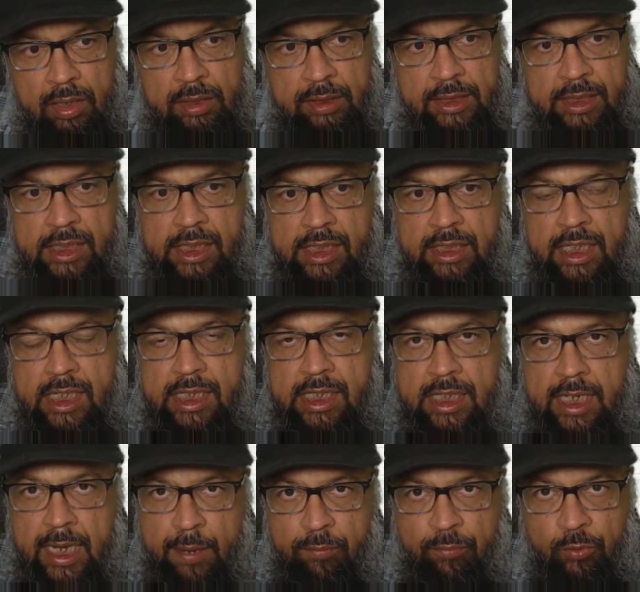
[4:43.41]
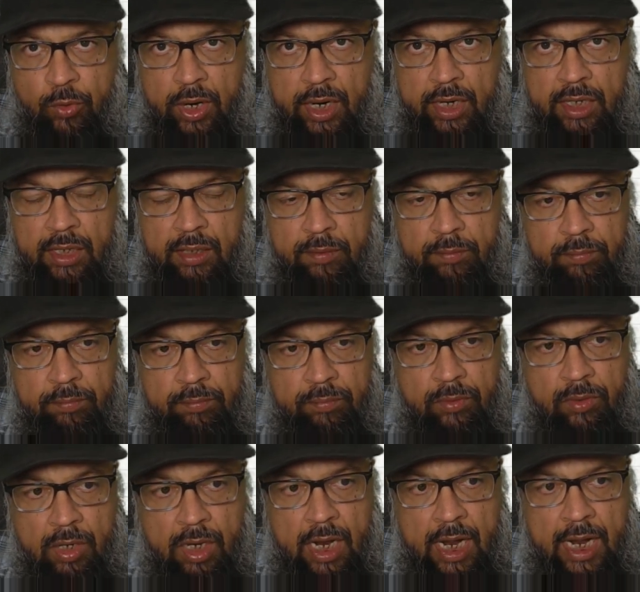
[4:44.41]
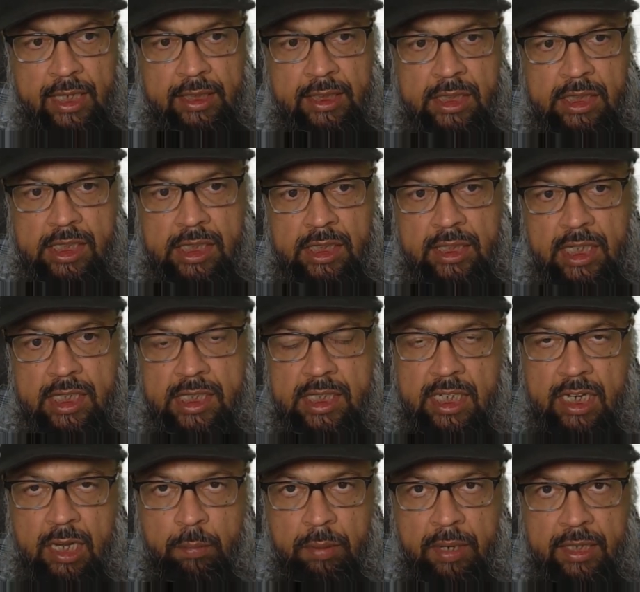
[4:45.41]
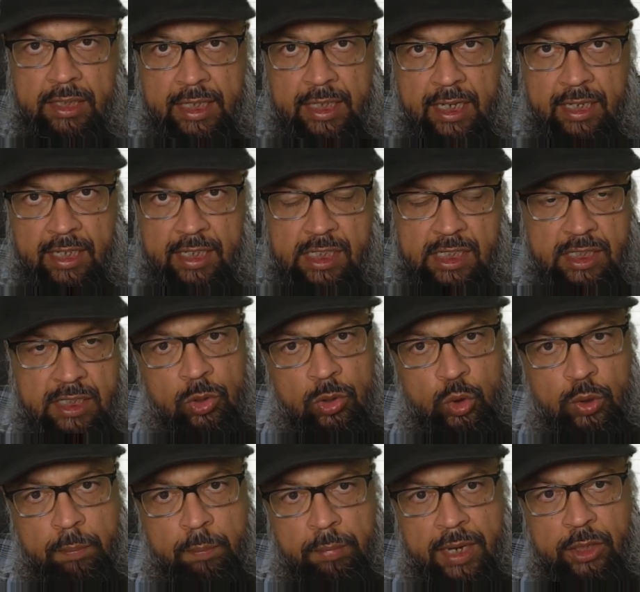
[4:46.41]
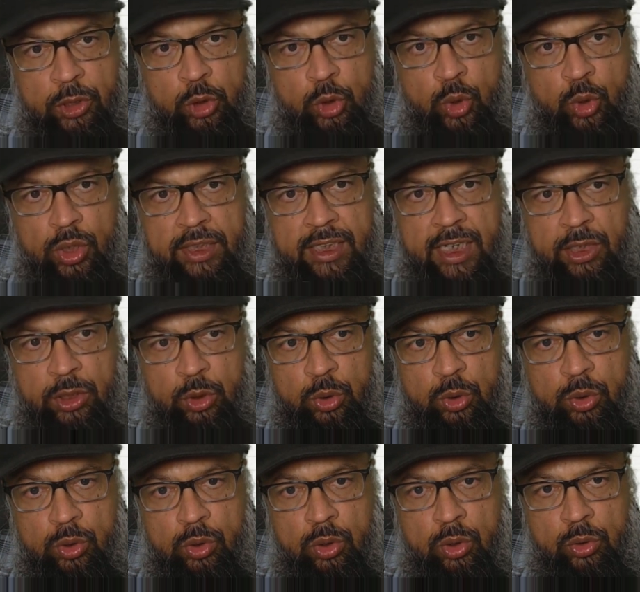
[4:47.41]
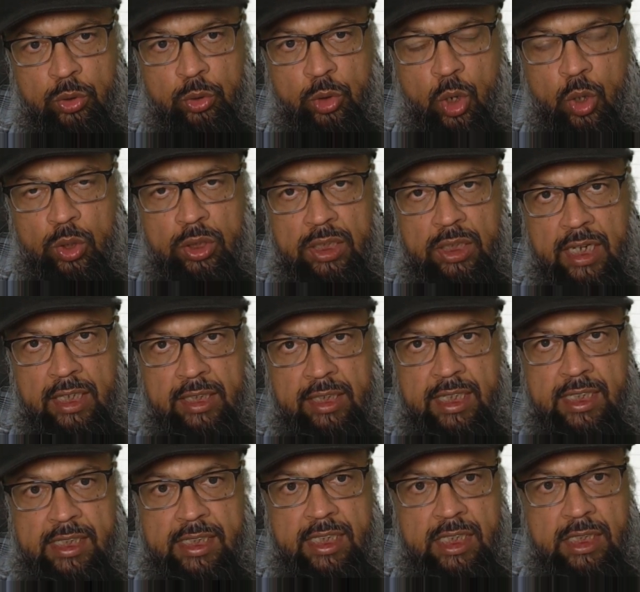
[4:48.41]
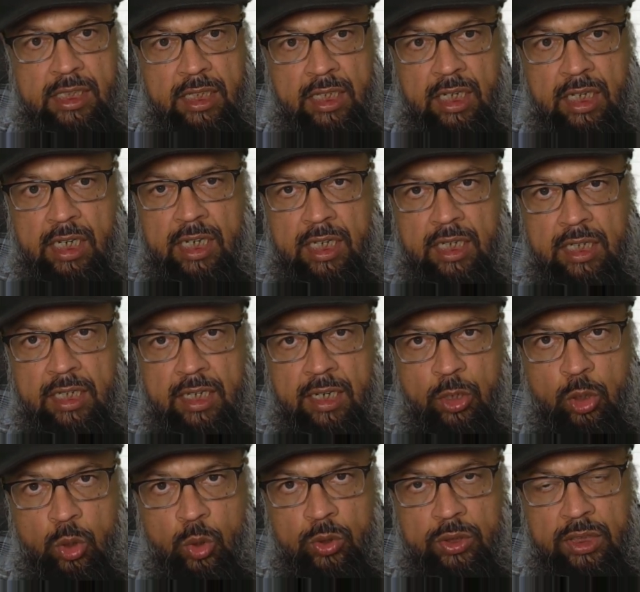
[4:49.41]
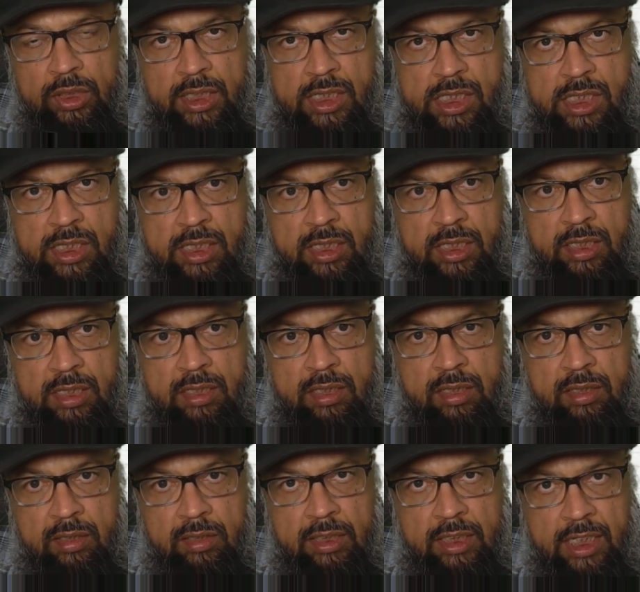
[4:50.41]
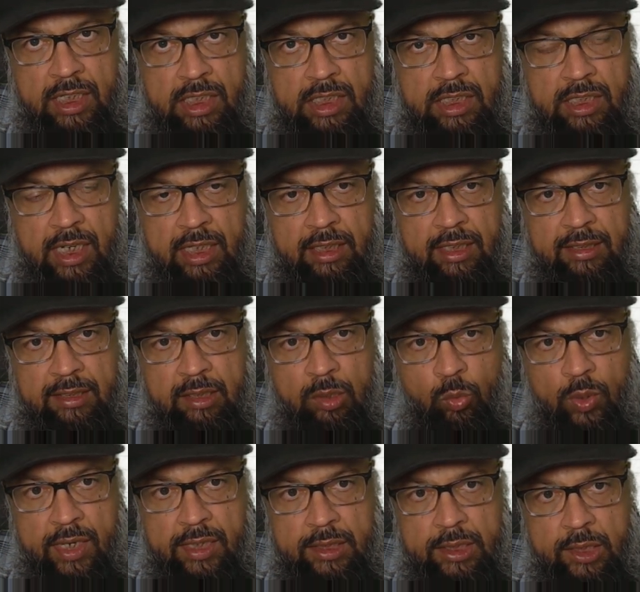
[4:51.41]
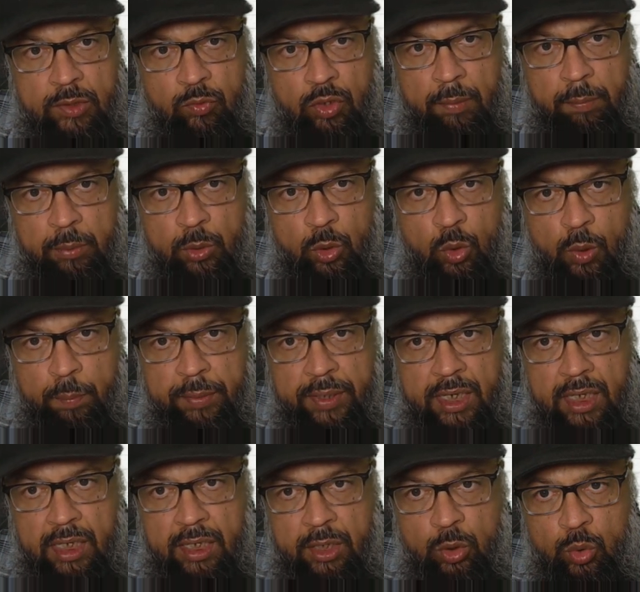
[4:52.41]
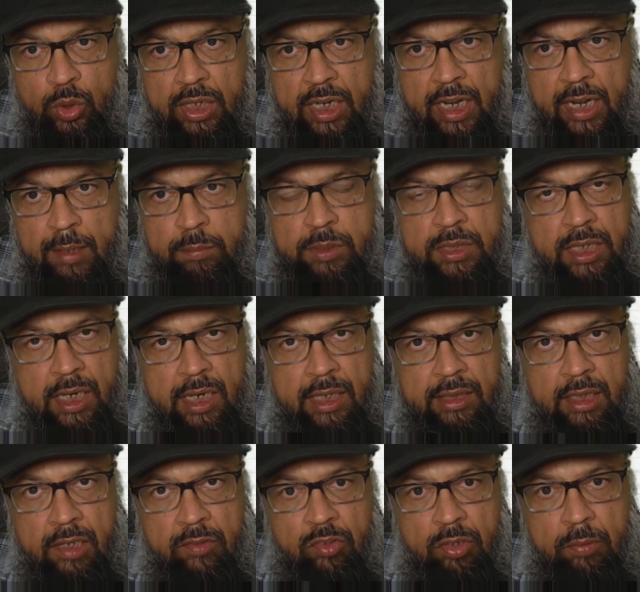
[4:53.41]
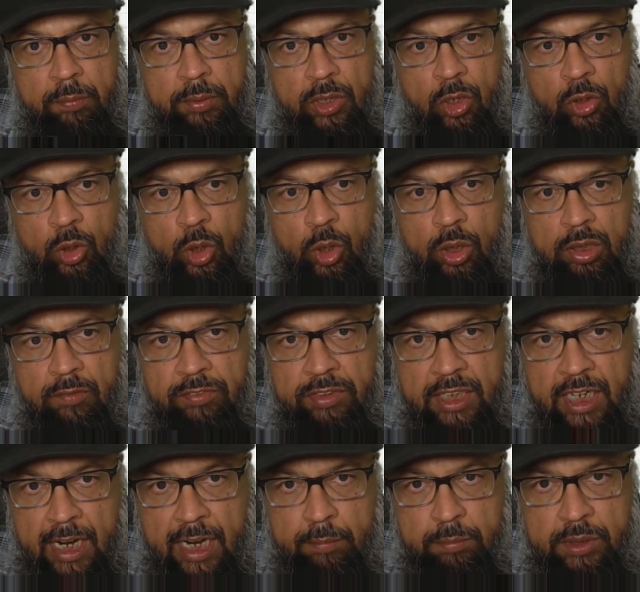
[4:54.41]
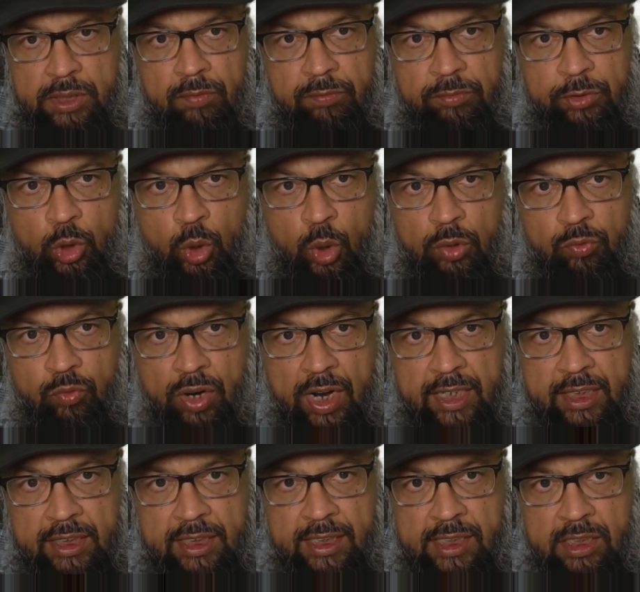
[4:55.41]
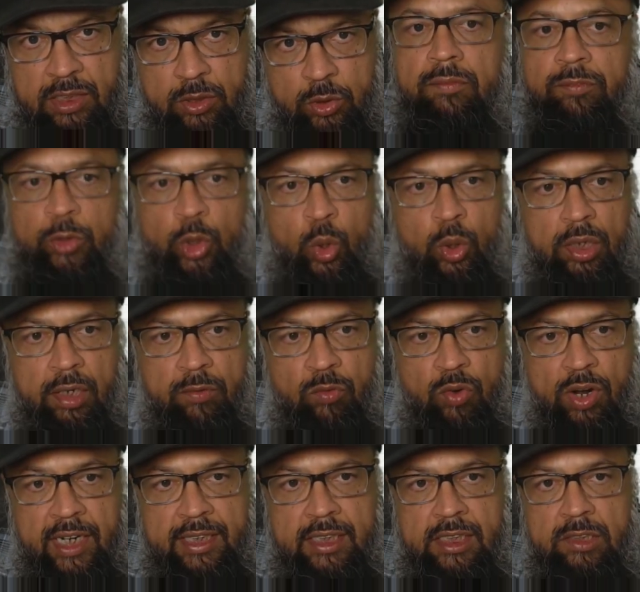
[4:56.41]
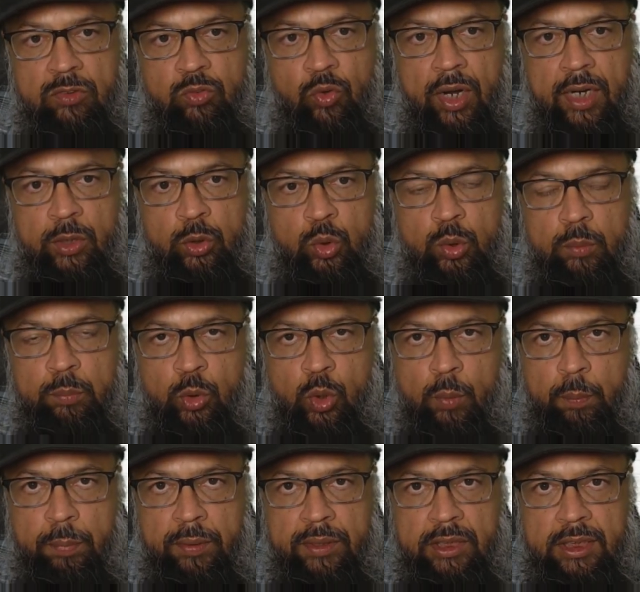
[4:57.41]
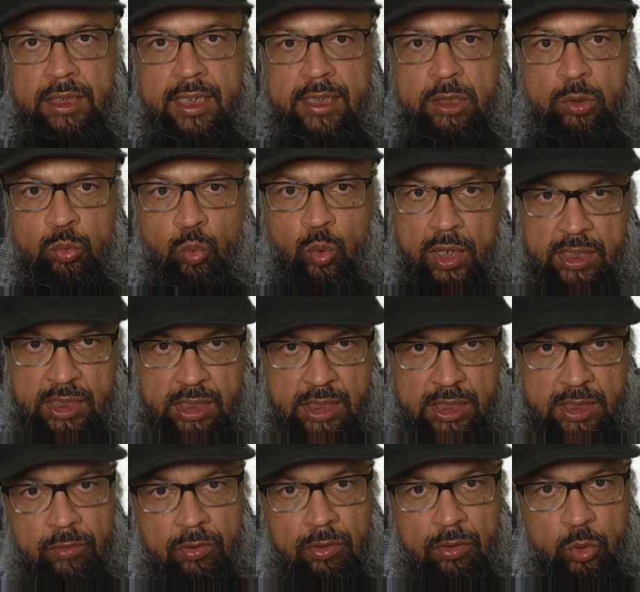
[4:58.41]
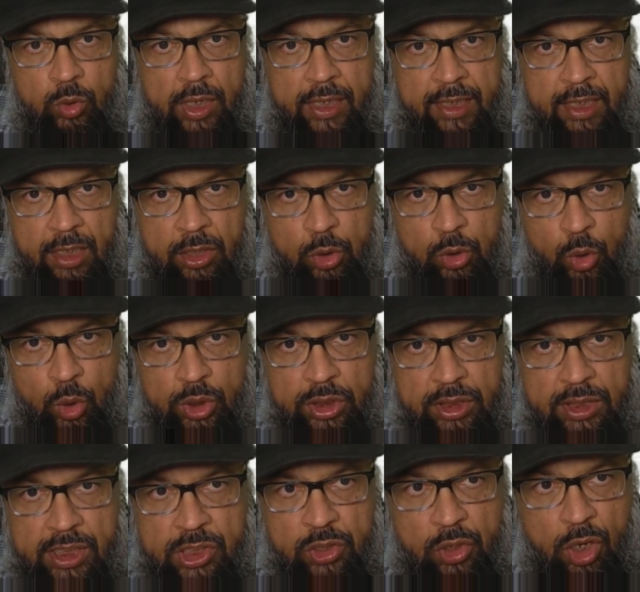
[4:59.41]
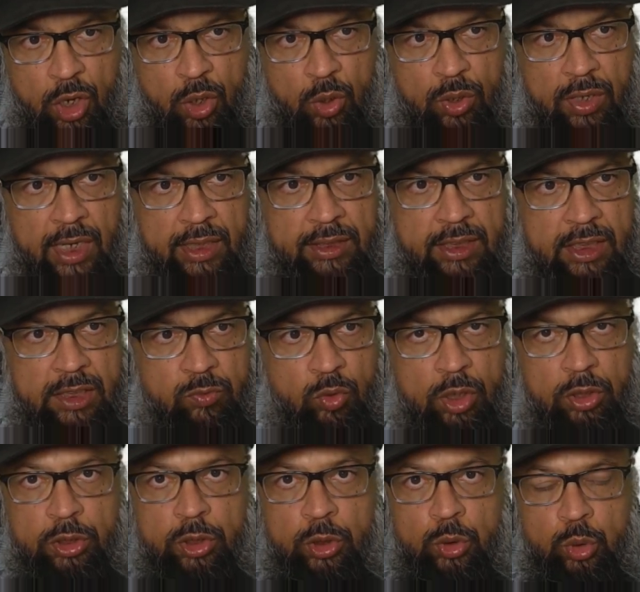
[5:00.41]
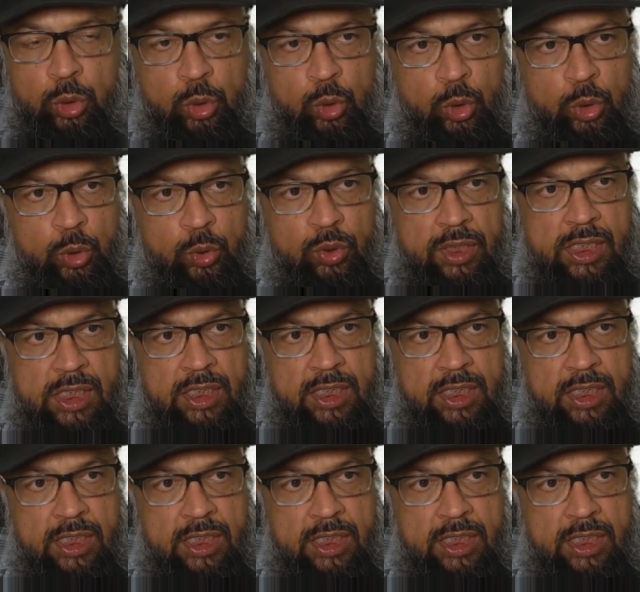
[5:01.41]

This is the same file and this is the same attendance. So, make sure that you do not unnecessarily click on this uh, tick sign otherwise it will be opening new tabs and there will be a lot of tabs. We do not want this. We only want this file to be opened just once. So, I can close this now. I just wanted to show you this